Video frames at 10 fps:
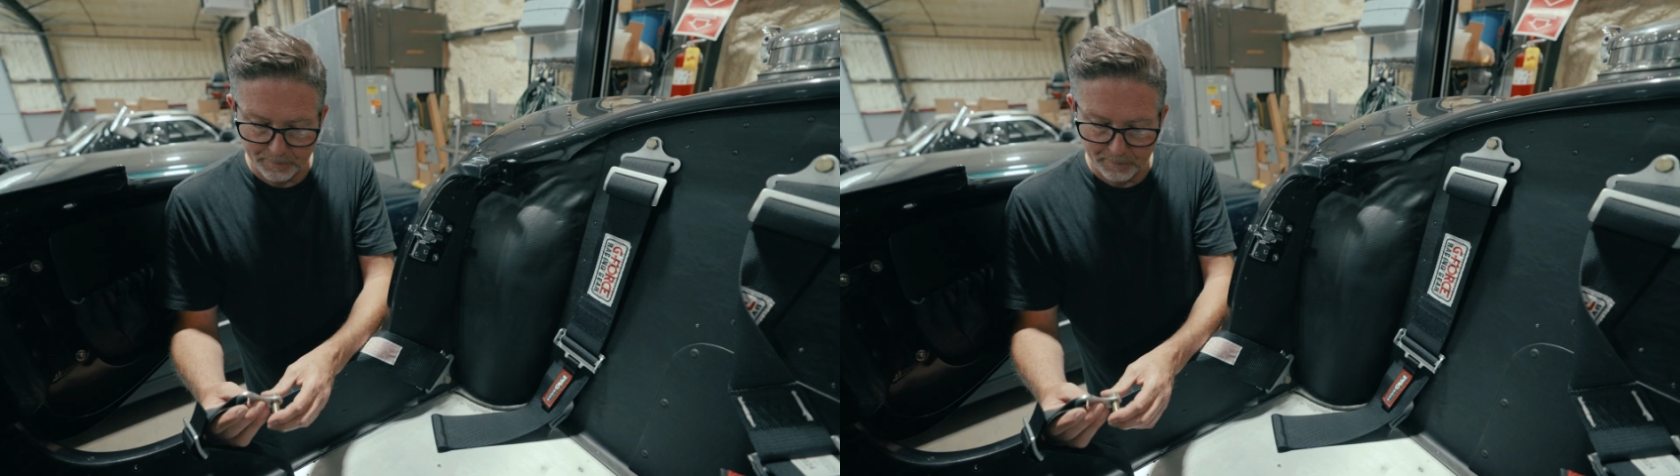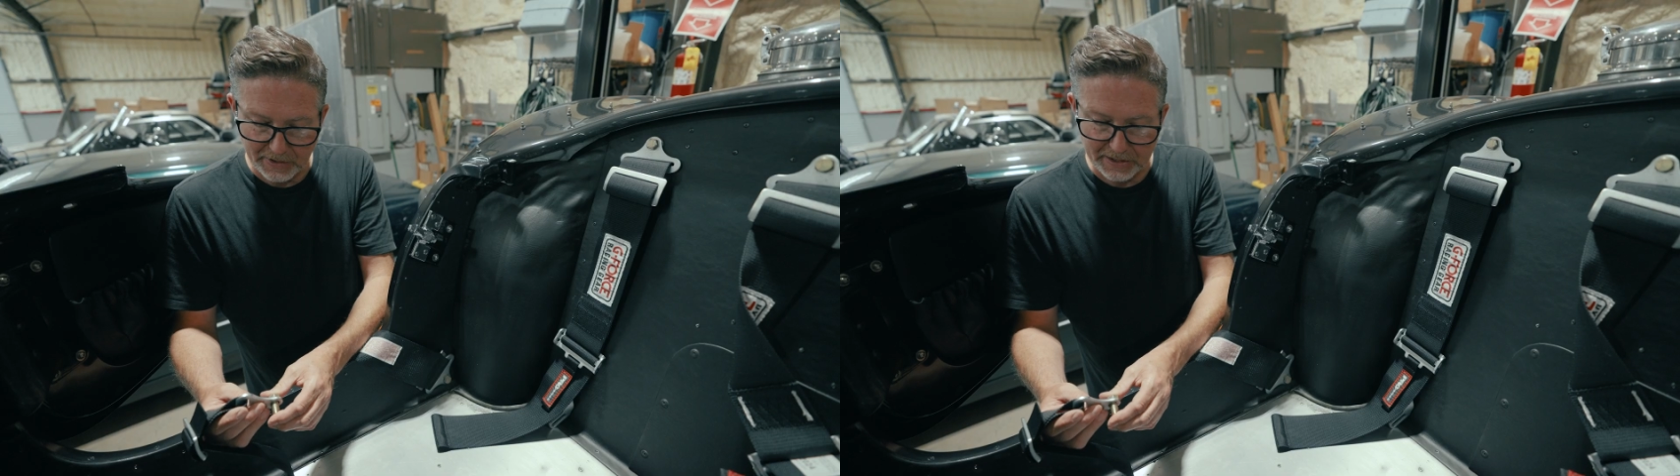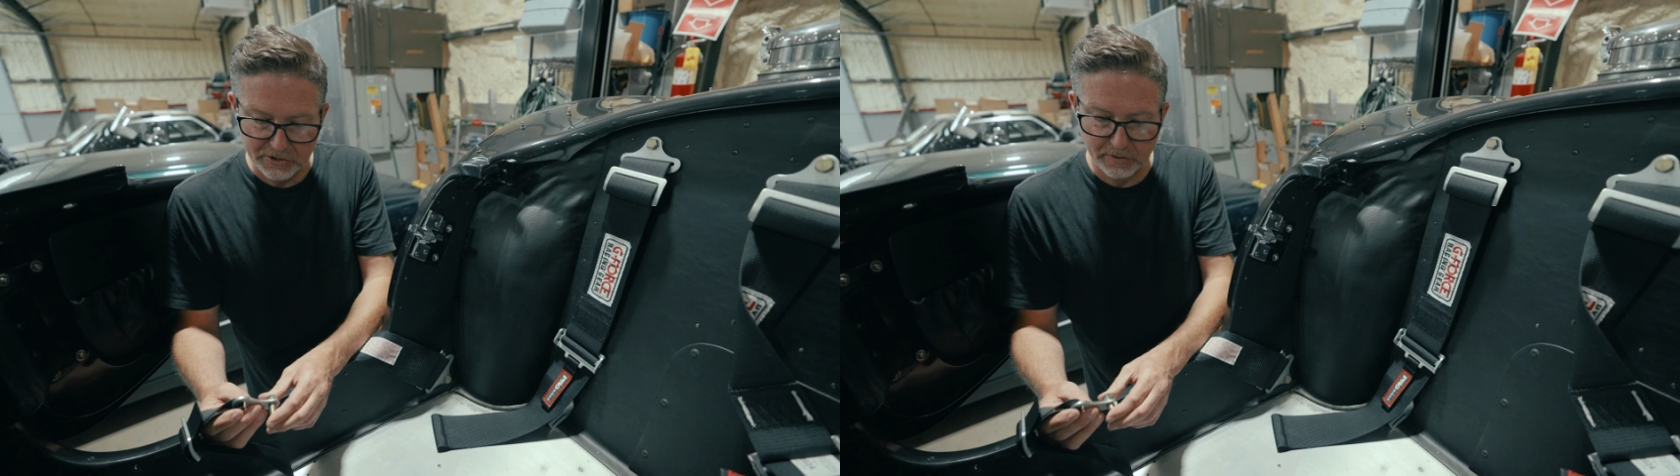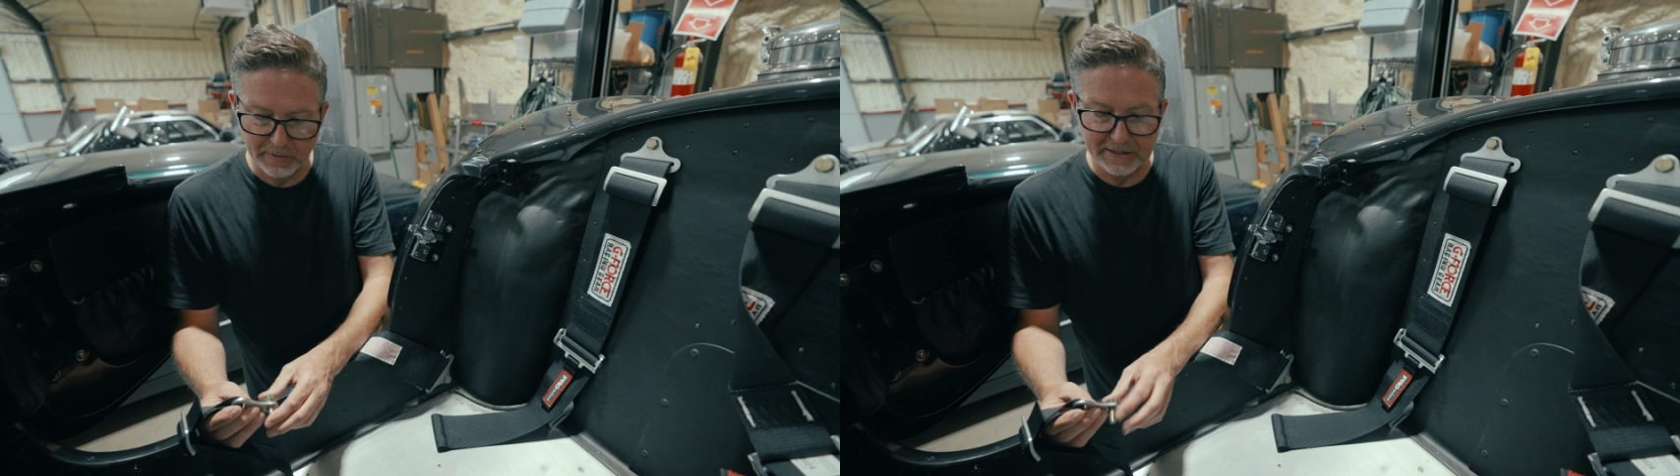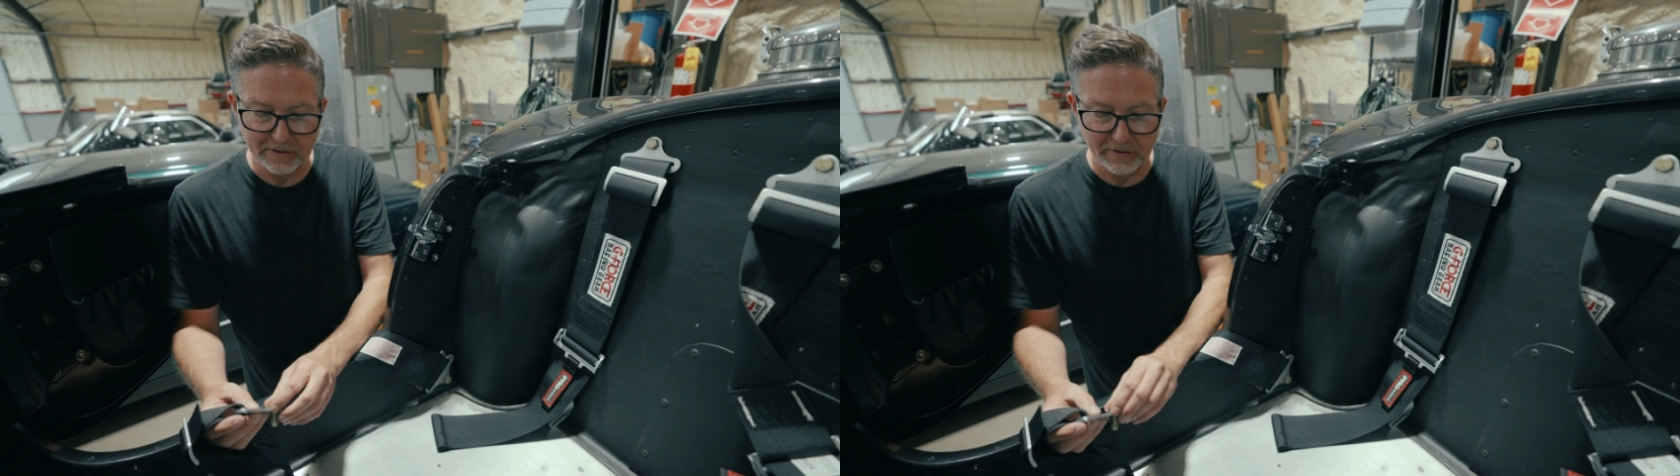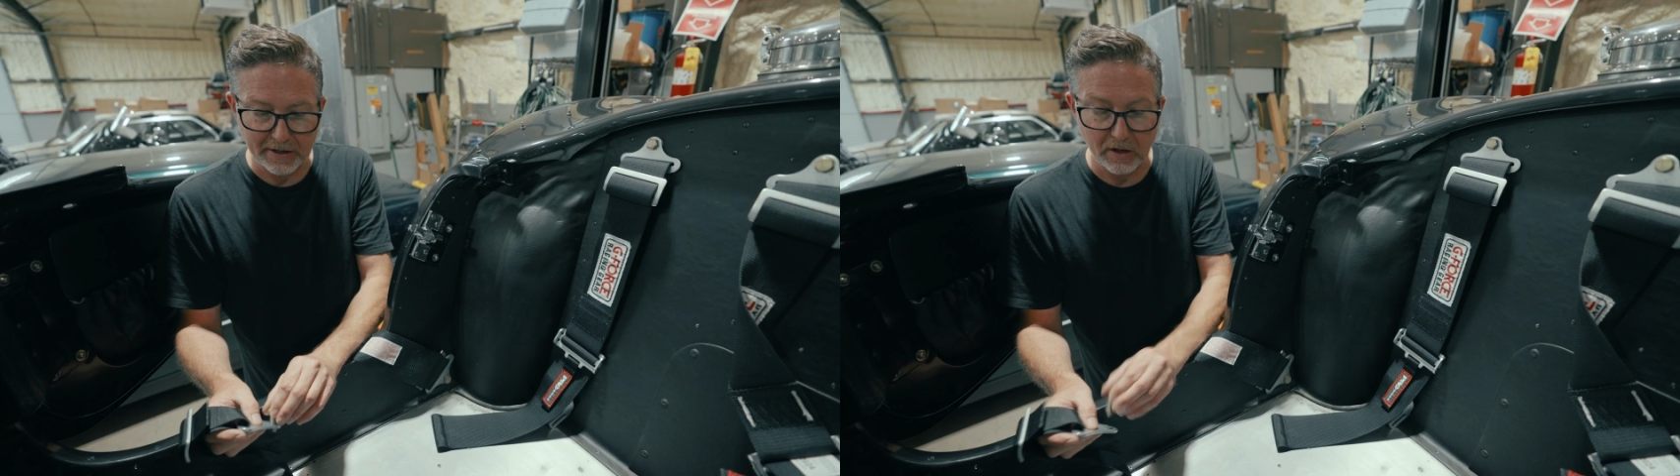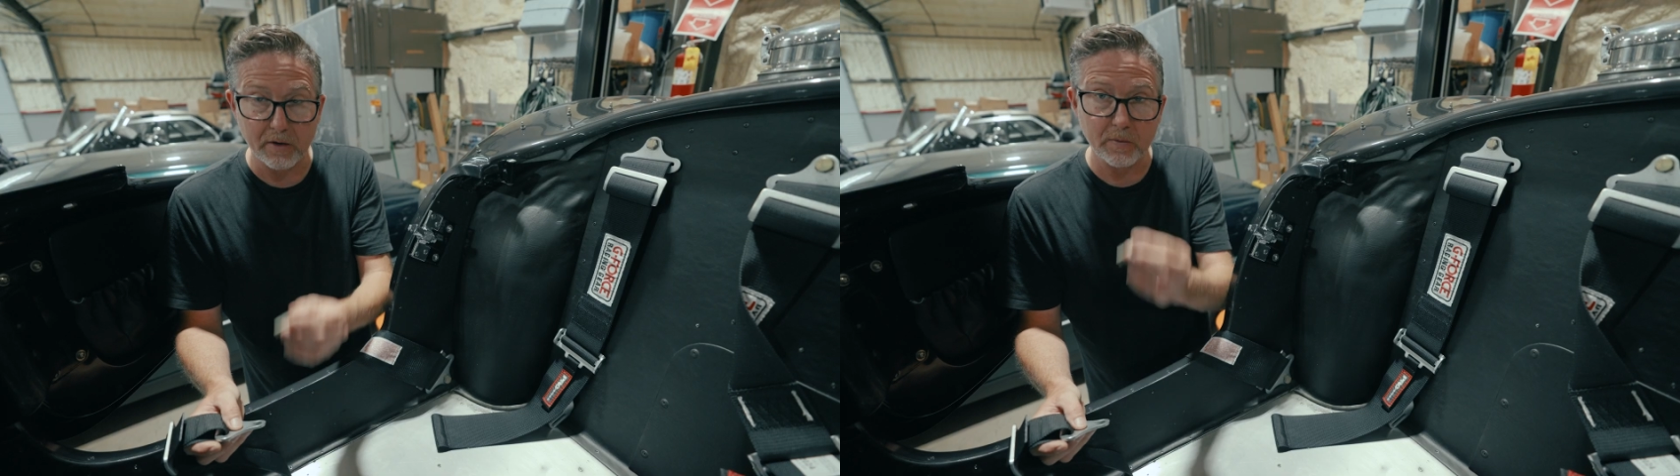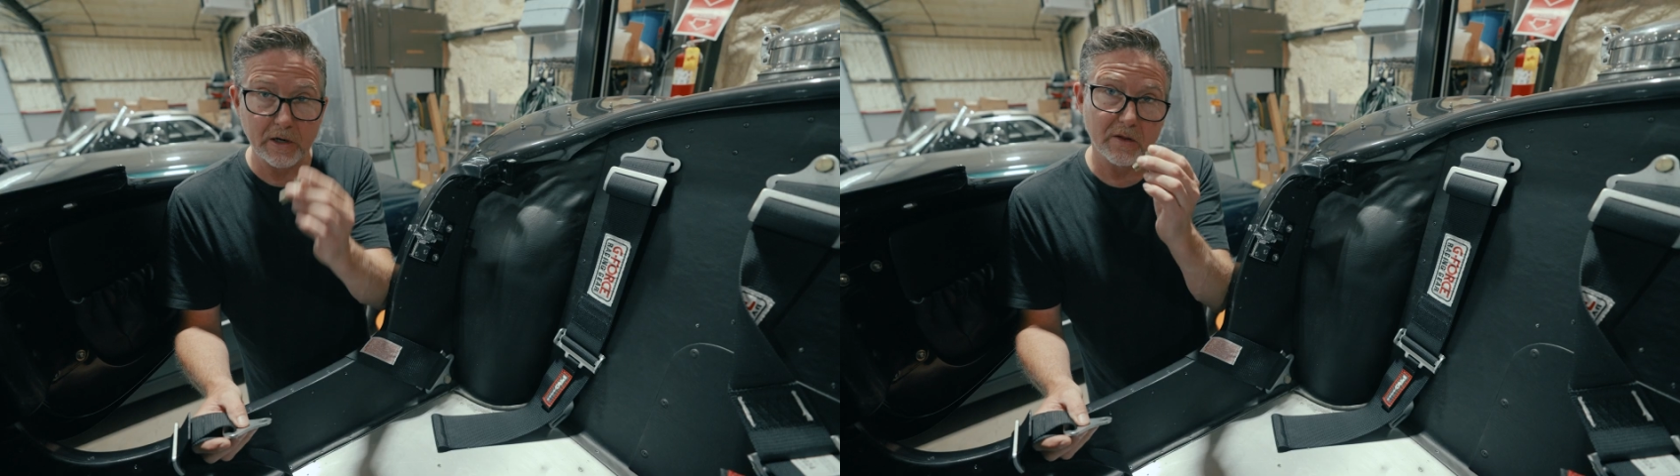Making sure we got the right
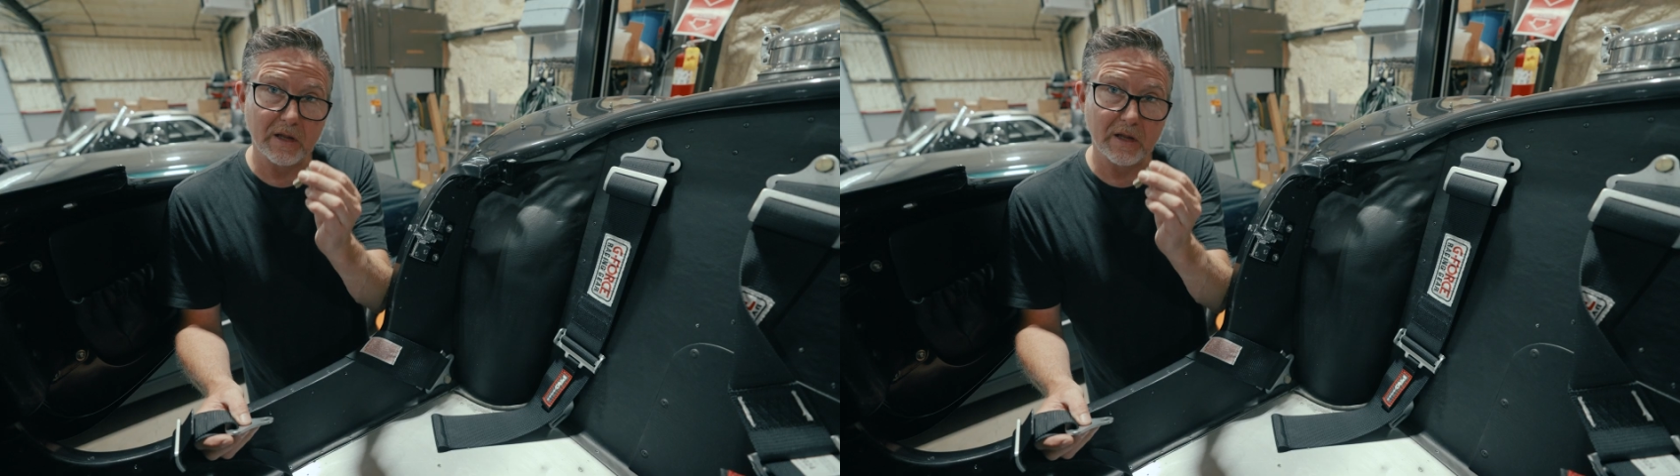hardware